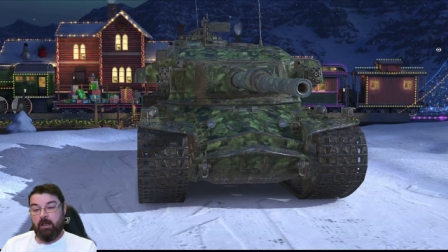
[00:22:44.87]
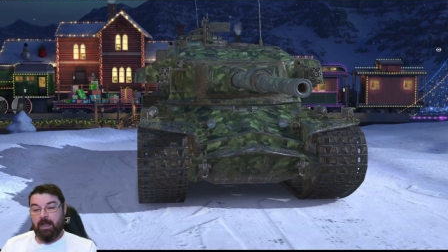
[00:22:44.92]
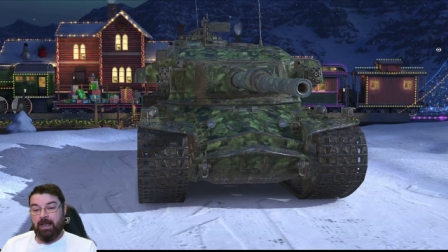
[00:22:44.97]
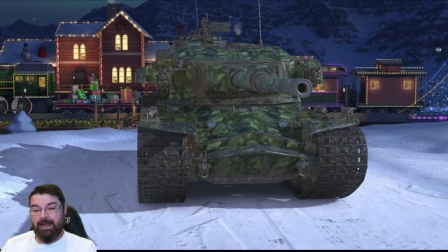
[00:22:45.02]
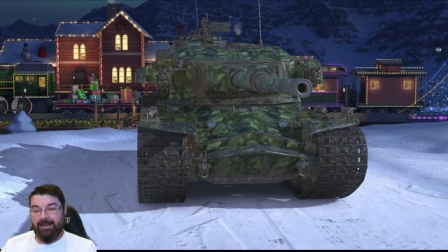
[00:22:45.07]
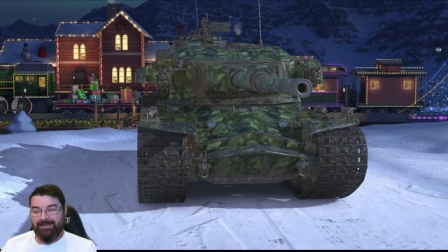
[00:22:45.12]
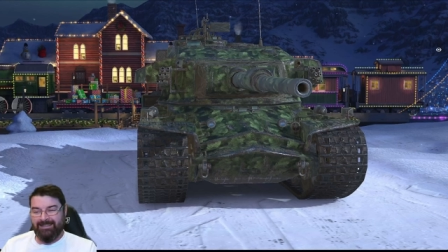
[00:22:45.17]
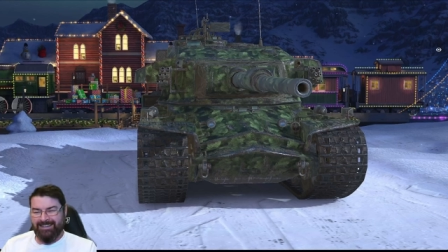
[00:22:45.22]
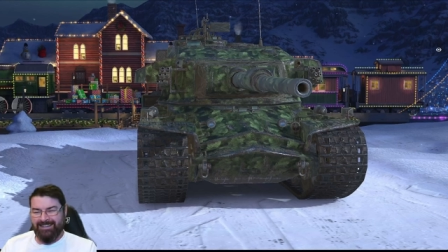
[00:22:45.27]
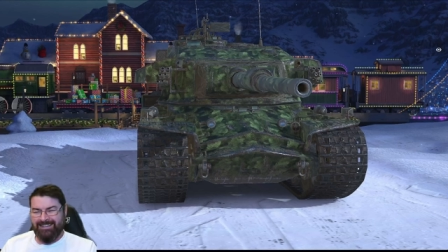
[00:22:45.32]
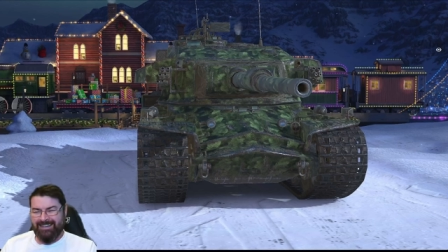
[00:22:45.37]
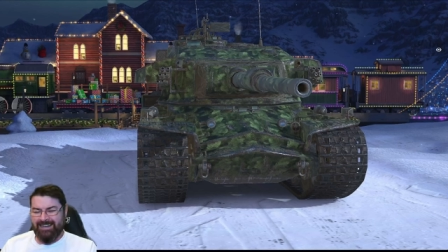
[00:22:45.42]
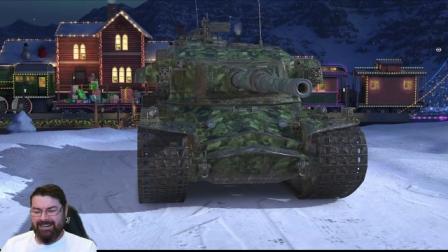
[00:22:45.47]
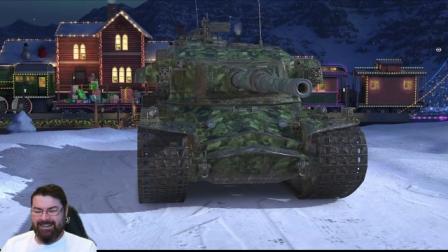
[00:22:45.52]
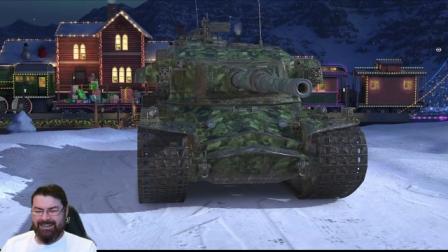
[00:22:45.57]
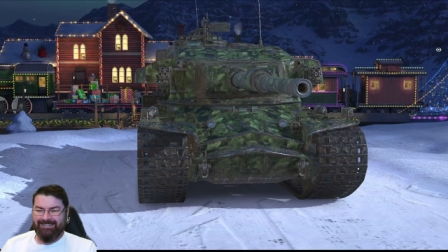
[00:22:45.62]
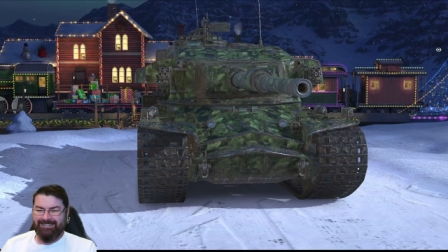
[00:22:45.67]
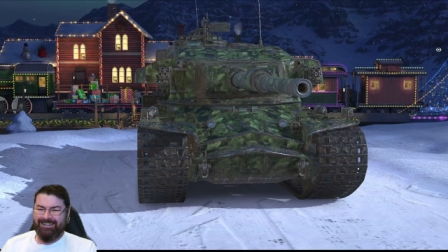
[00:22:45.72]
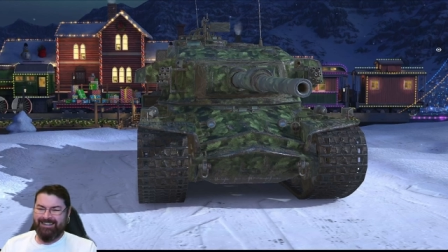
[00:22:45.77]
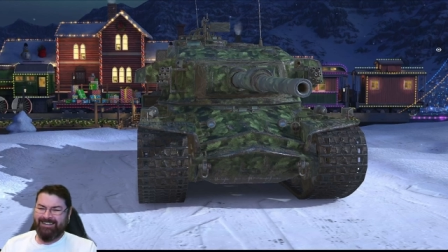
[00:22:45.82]
As I said,
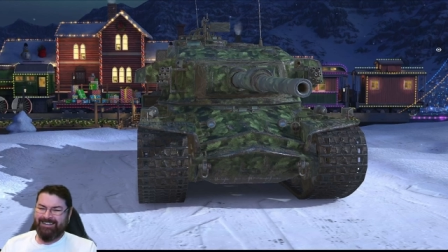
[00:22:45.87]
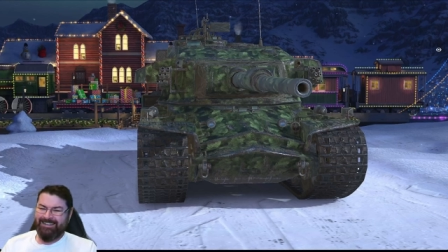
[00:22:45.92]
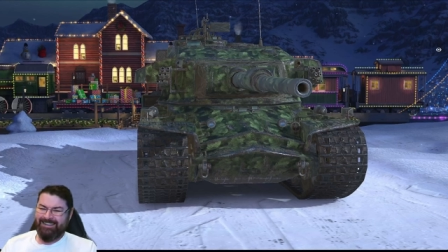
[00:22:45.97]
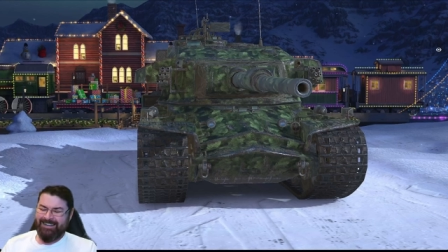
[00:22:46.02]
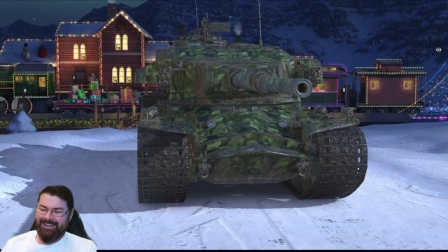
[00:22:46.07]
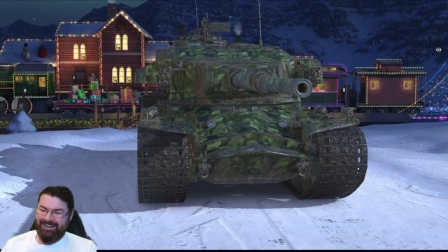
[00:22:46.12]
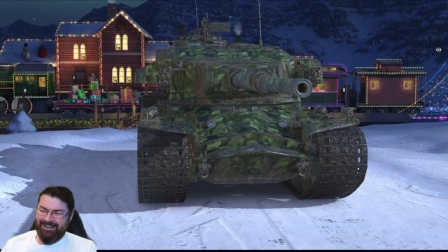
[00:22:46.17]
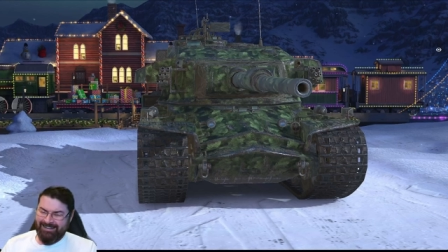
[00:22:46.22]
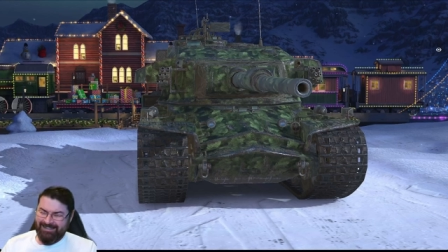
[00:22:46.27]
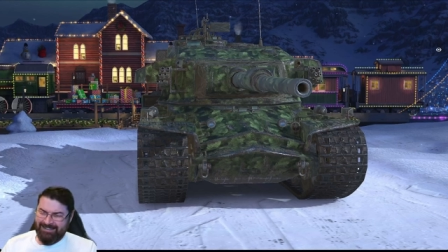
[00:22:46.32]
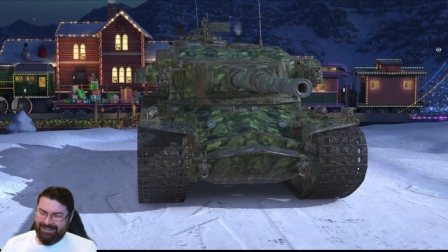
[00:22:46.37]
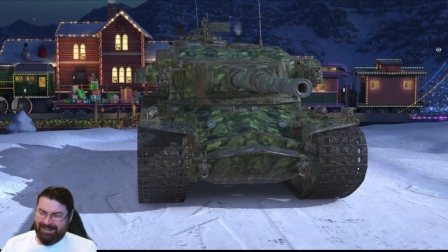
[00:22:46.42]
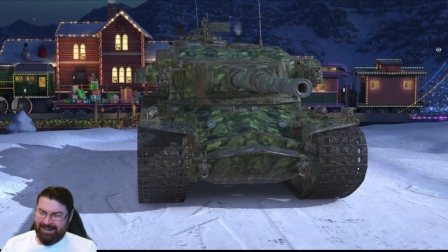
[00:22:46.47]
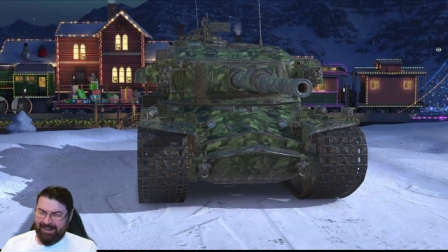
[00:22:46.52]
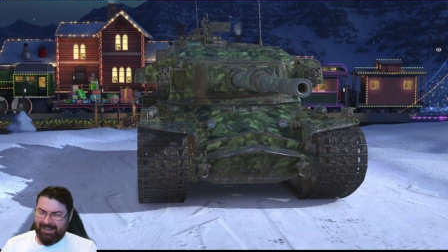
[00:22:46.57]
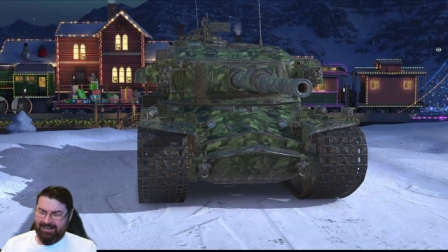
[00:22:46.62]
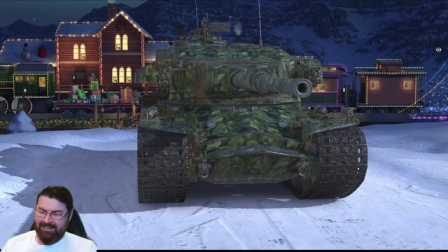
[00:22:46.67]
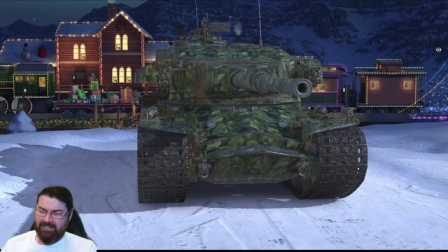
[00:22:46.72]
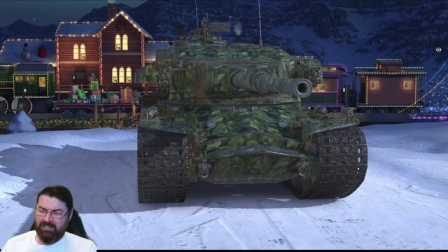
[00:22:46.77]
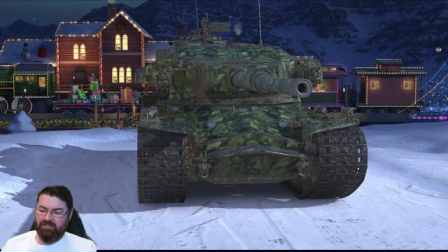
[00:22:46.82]
it is a
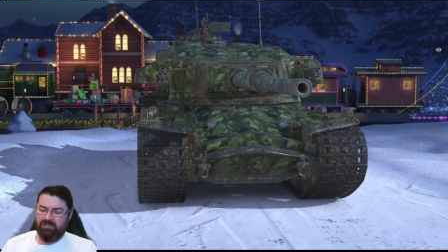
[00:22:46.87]
collector,